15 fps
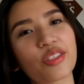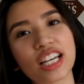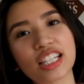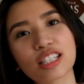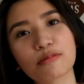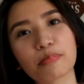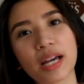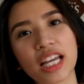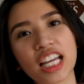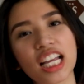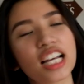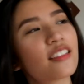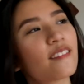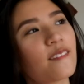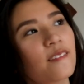That's
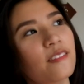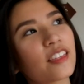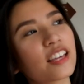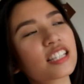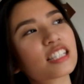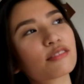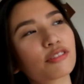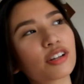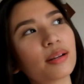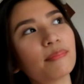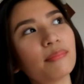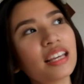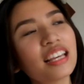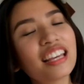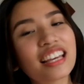my... It's for
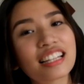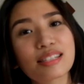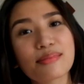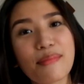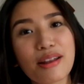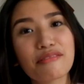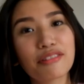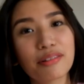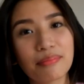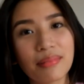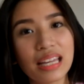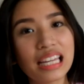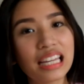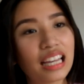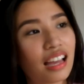me. It's meant for
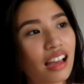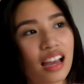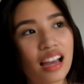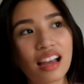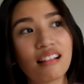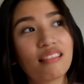me.